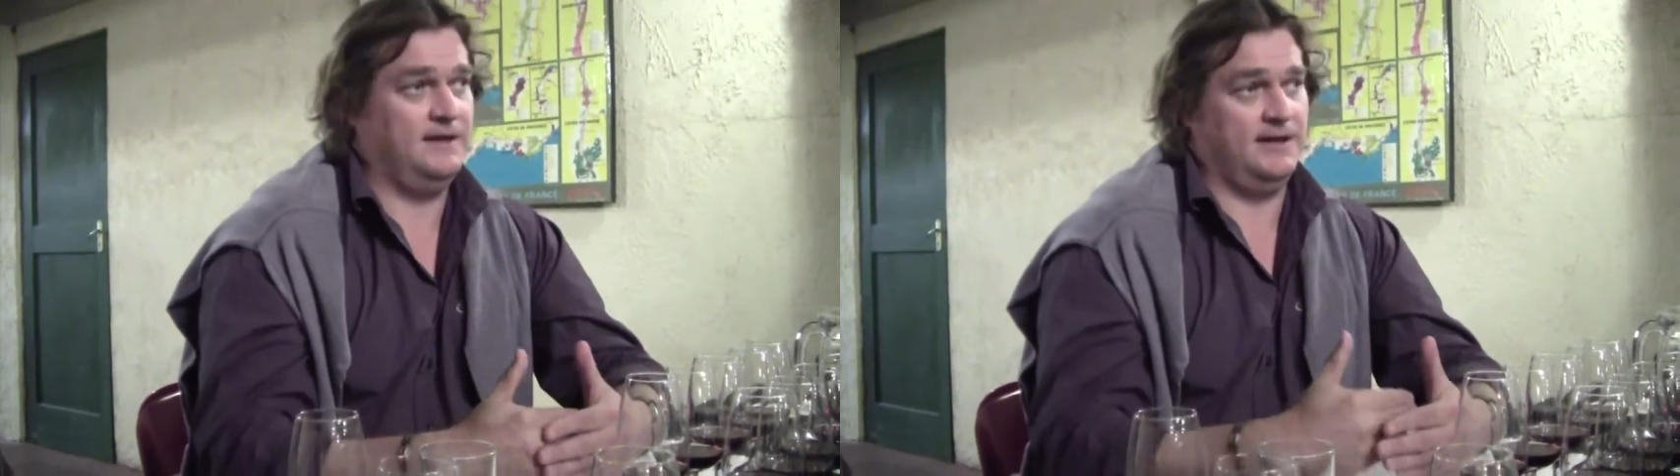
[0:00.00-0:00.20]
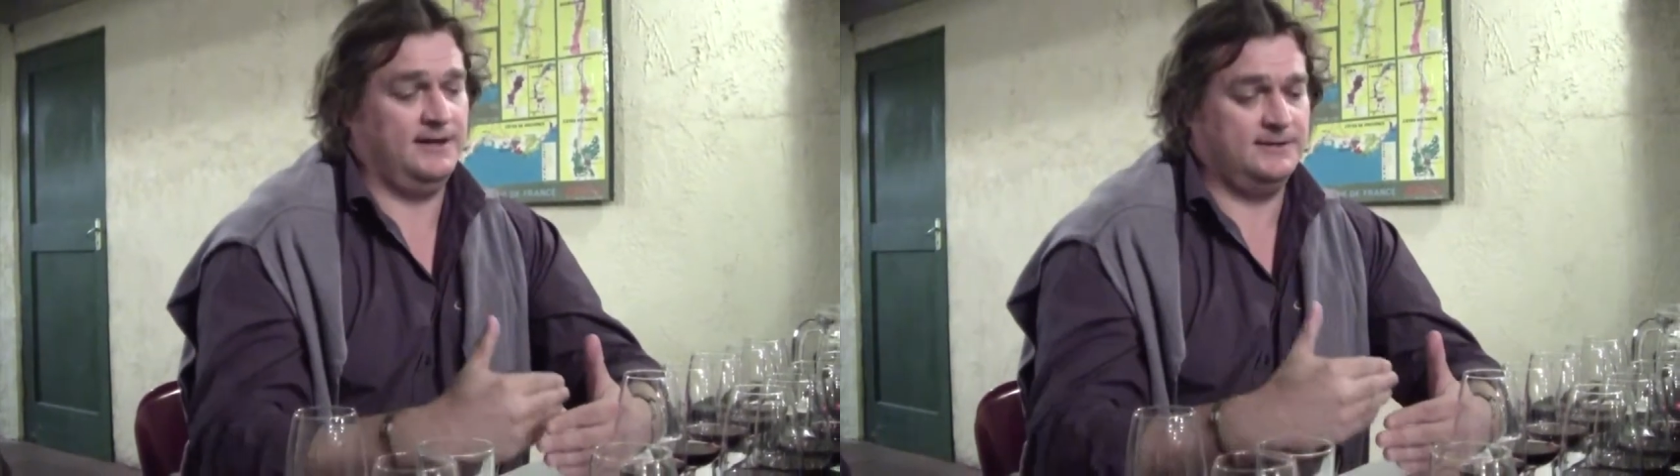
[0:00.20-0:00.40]

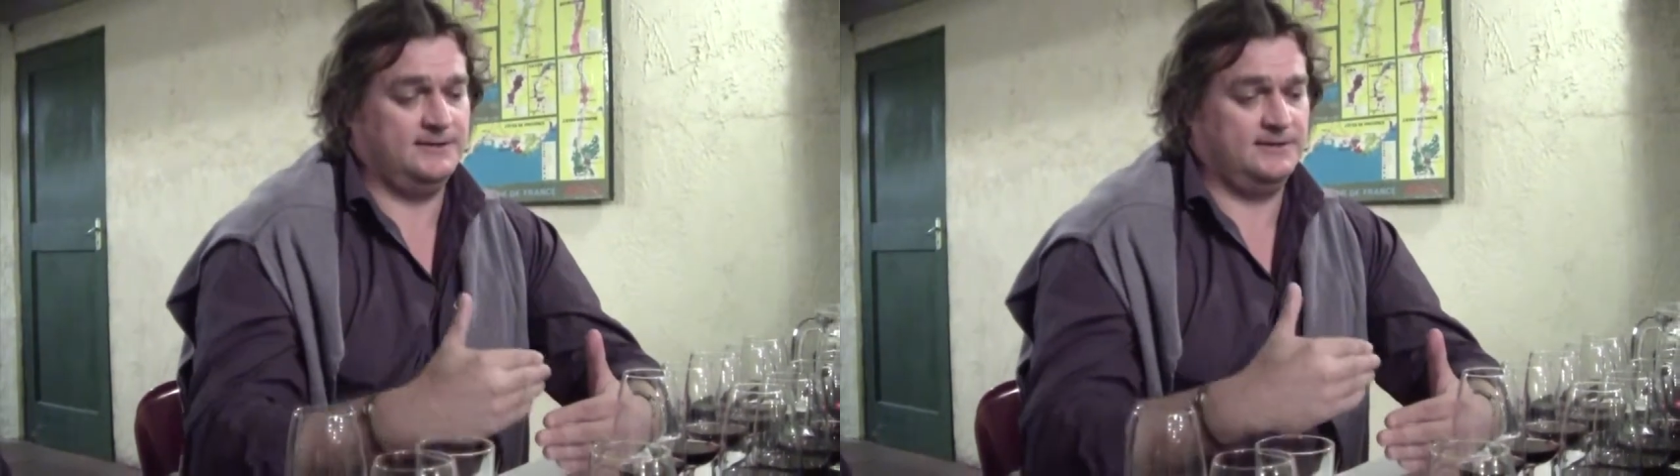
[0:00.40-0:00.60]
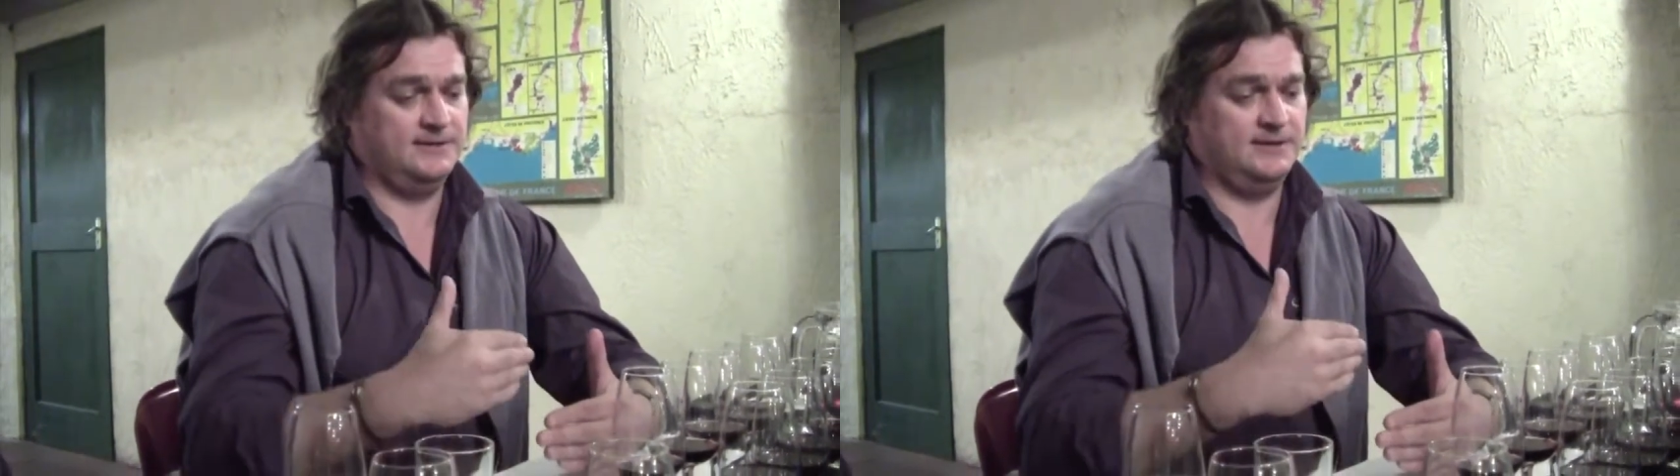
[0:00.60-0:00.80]

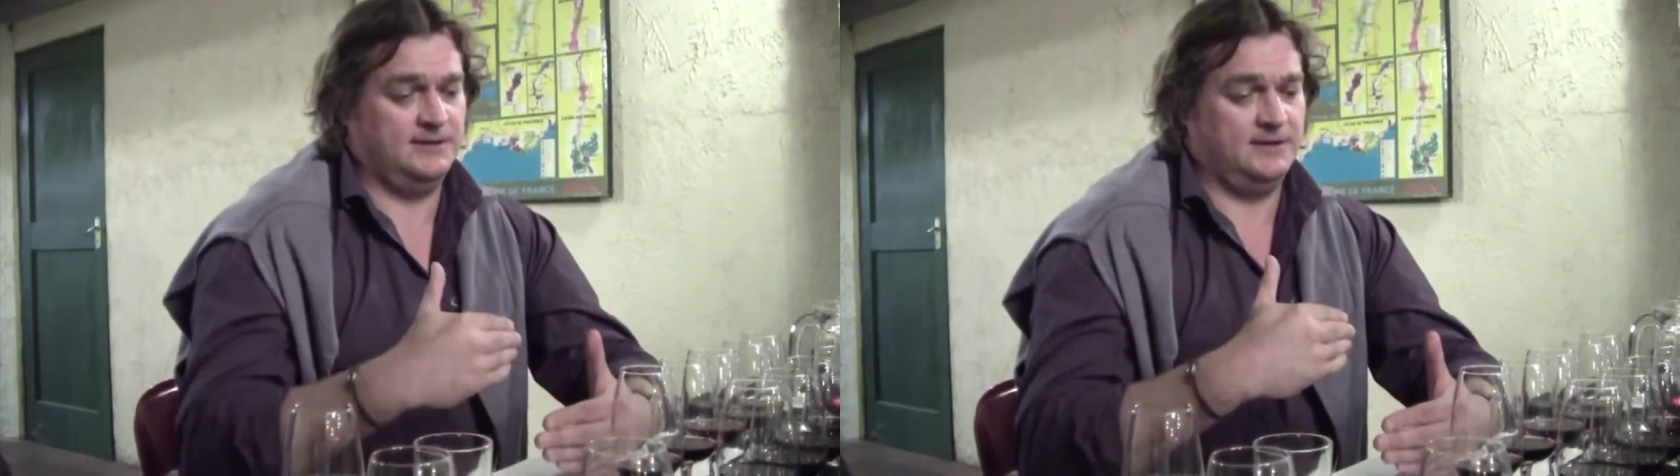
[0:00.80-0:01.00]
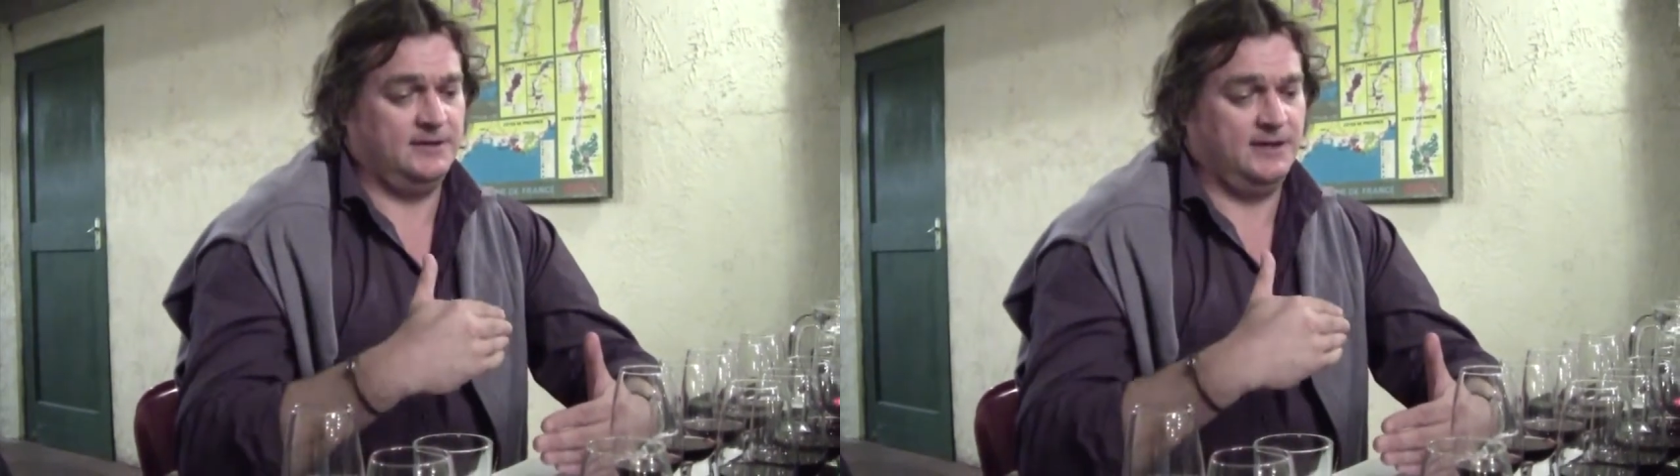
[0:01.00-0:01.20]

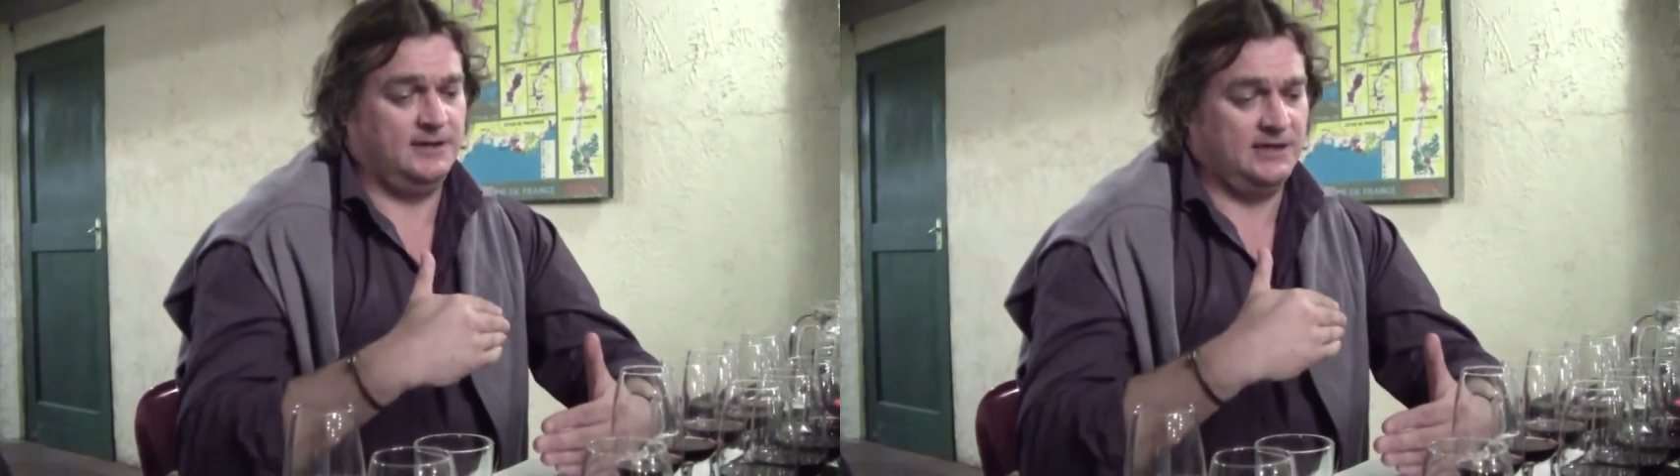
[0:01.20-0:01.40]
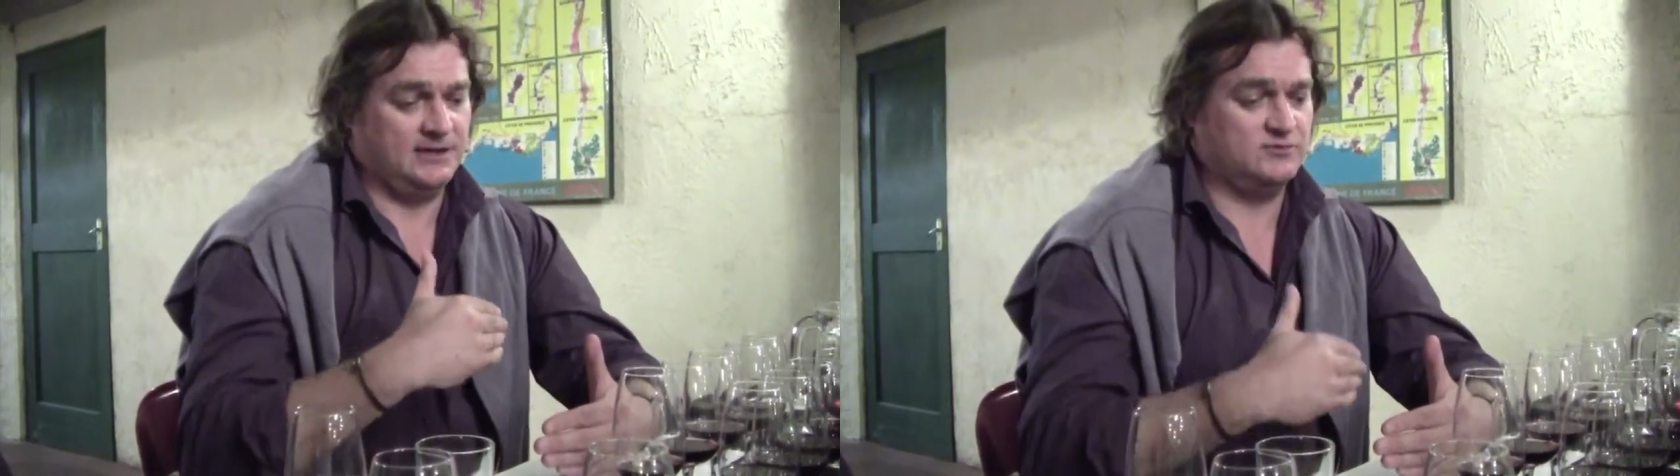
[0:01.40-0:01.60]

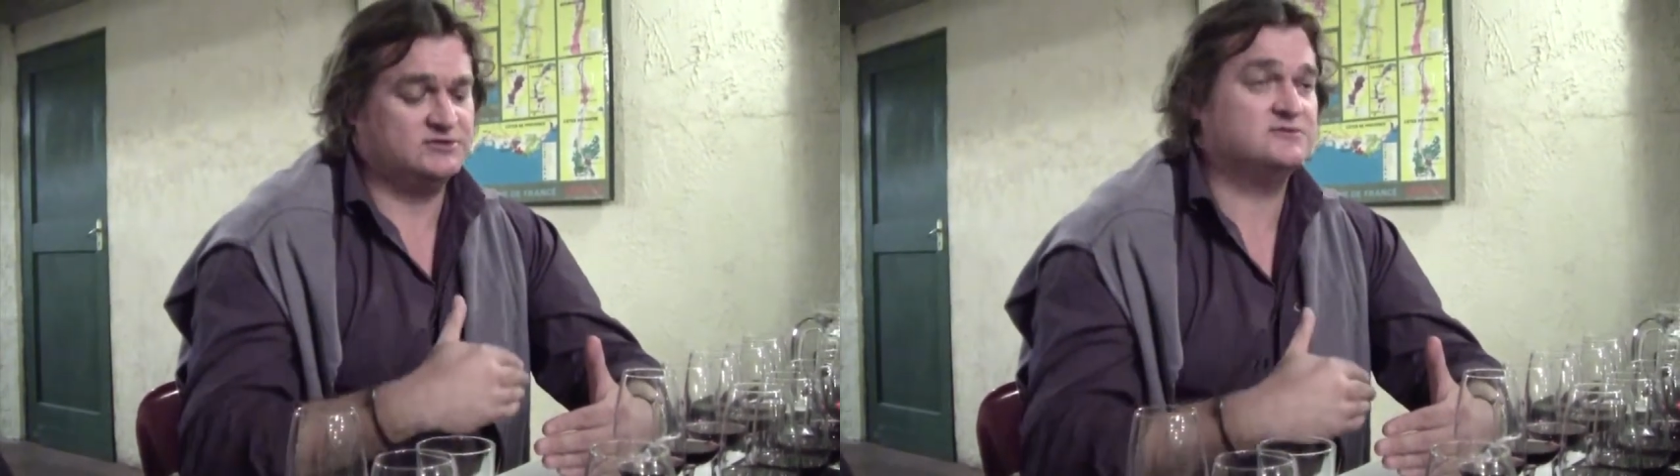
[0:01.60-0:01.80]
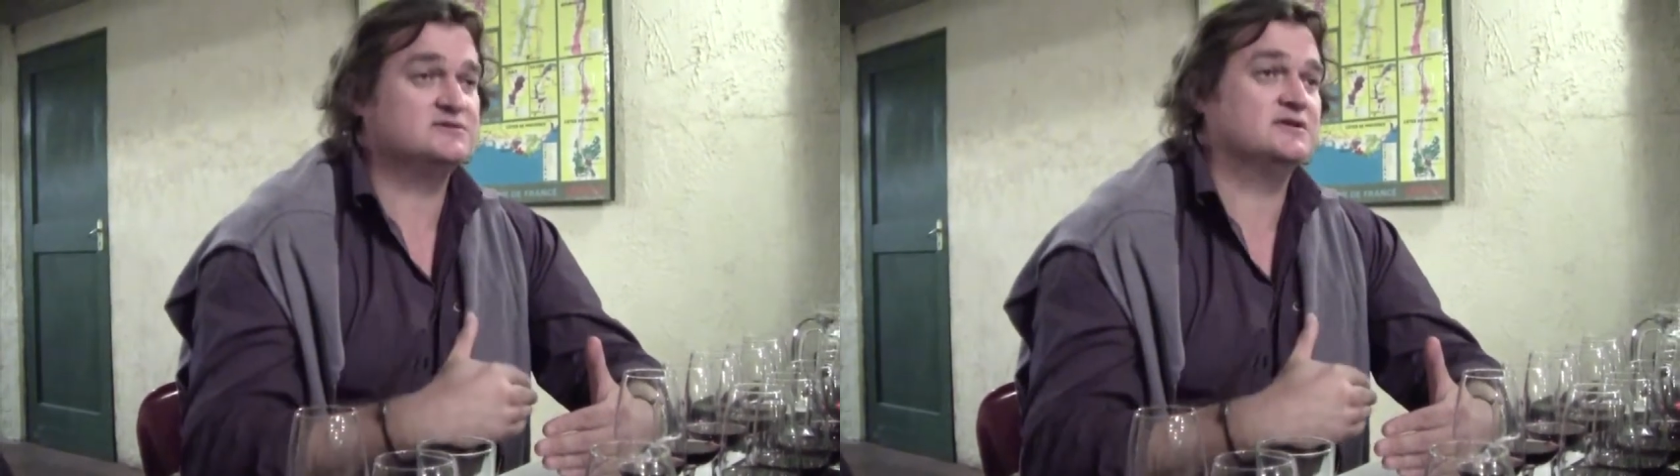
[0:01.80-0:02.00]
And that
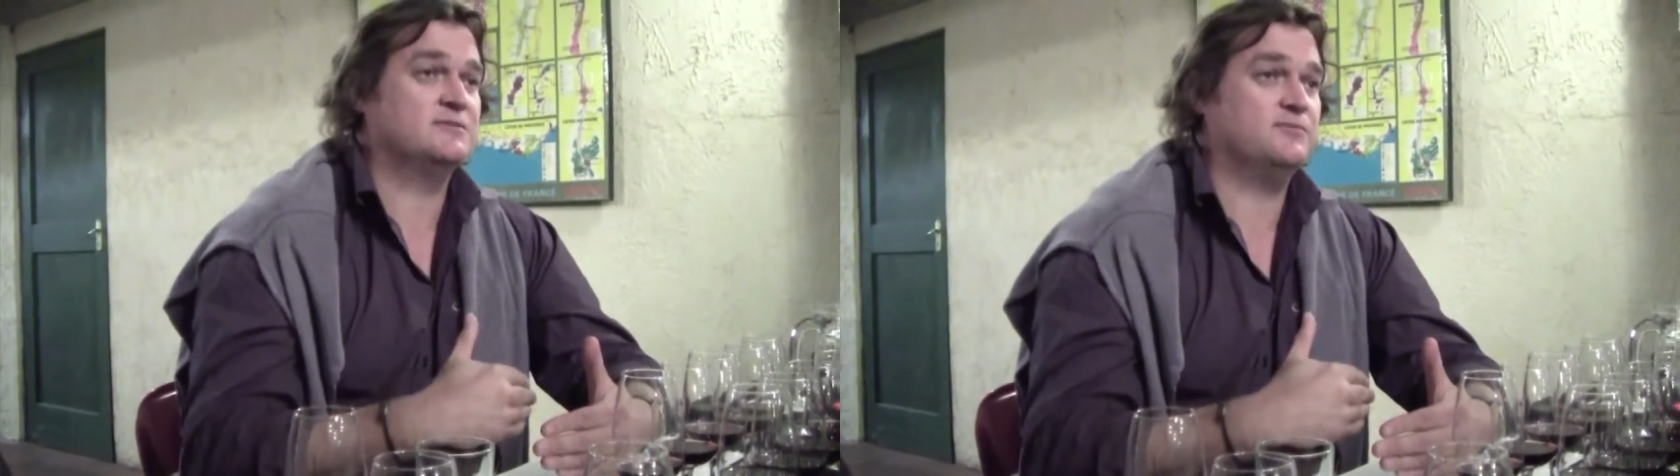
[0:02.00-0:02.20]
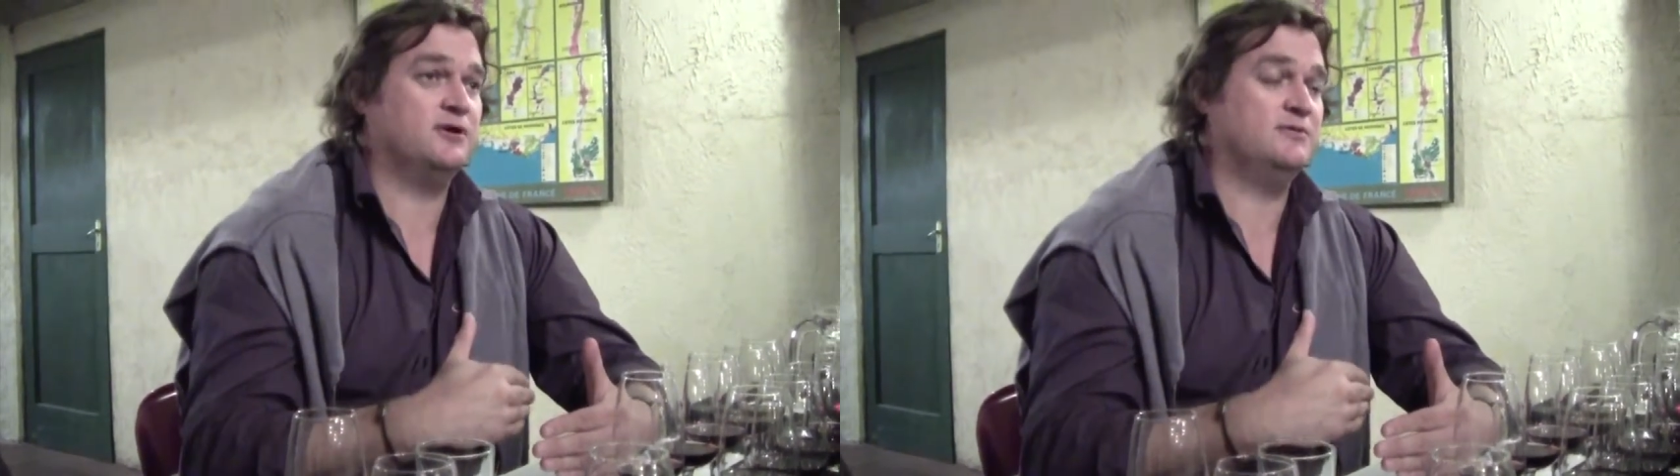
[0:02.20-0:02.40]
was usually
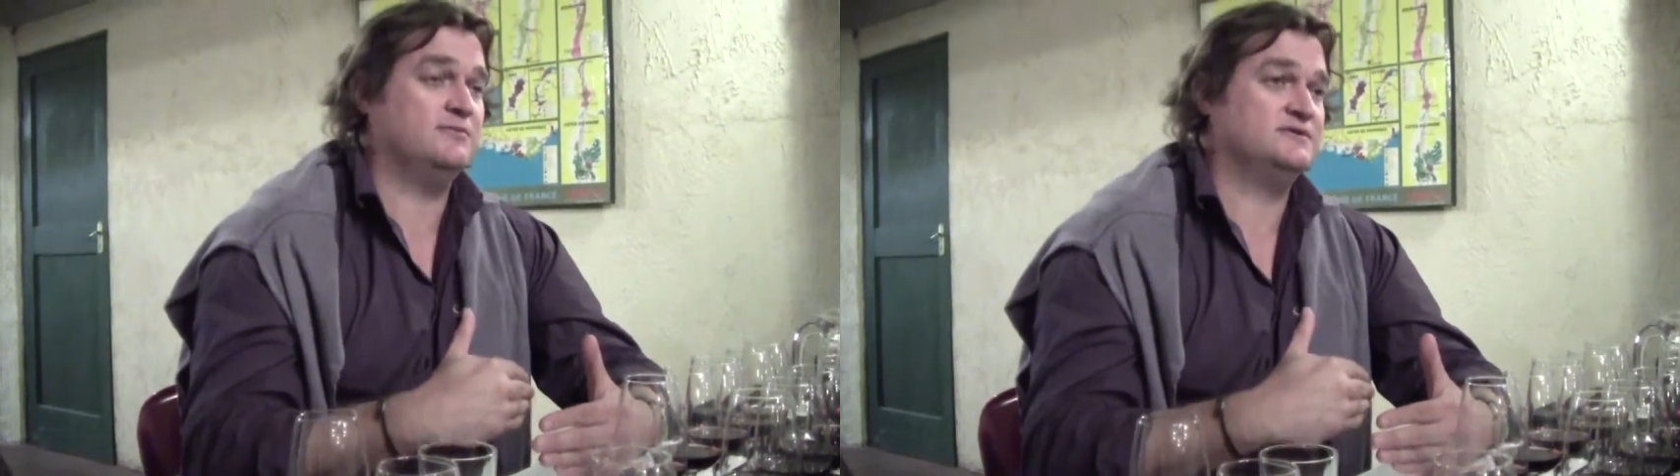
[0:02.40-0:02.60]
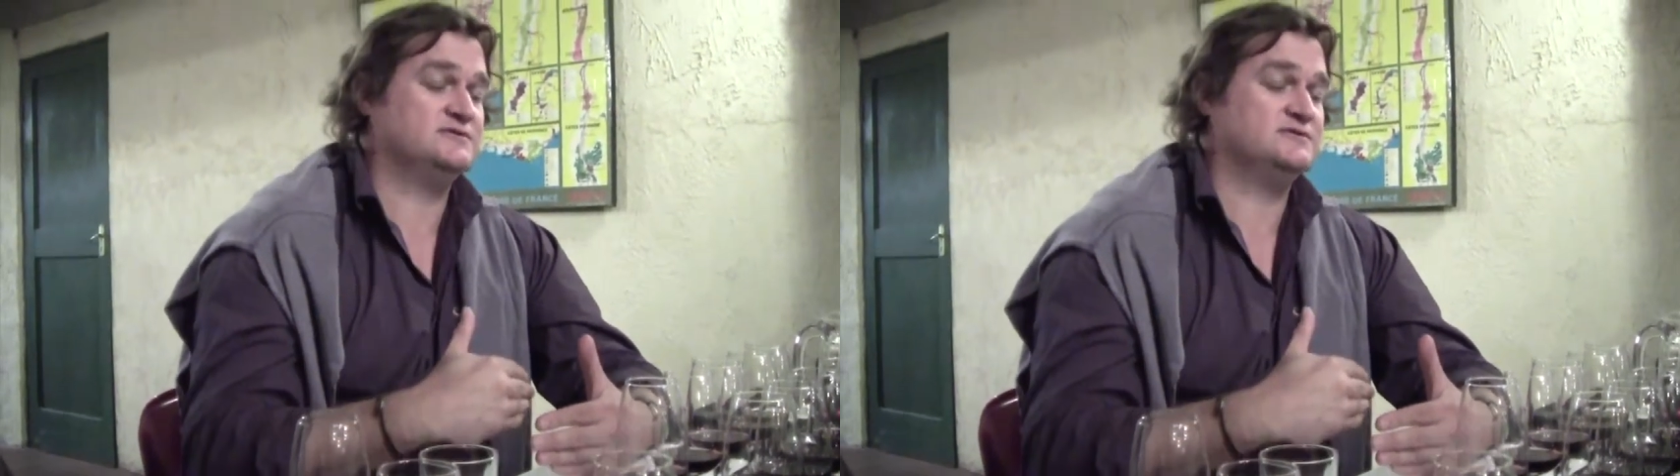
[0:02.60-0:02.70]
the problem,